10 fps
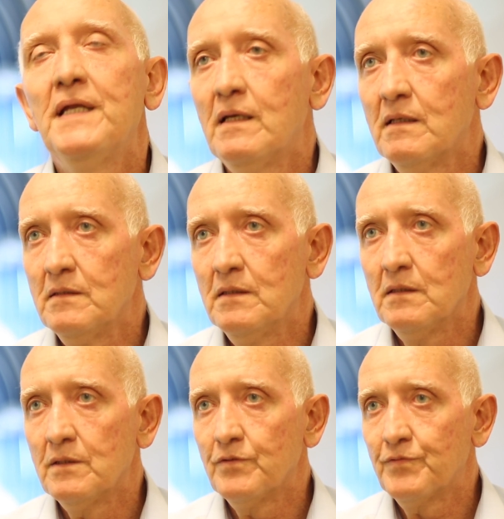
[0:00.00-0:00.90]
Meaning
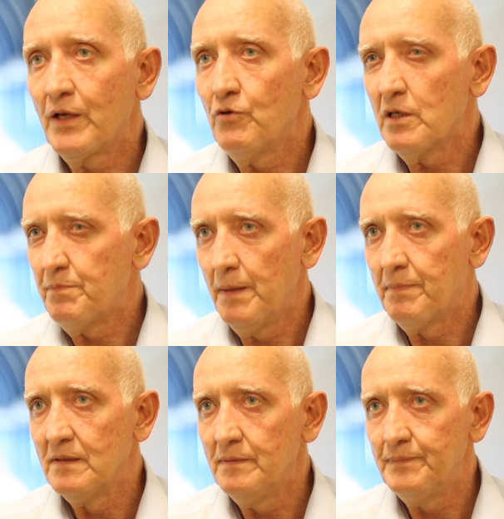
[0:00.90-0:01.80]
regular
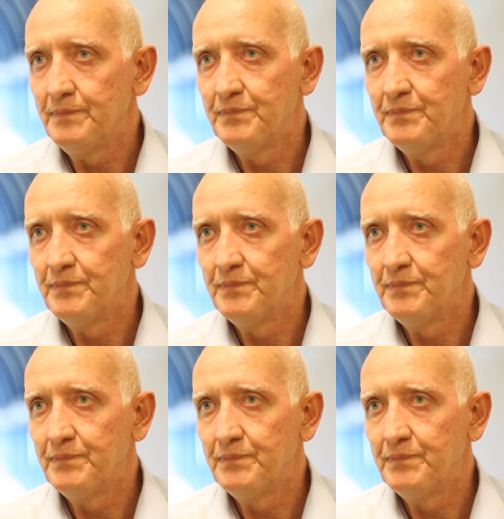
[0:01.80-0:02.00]
people?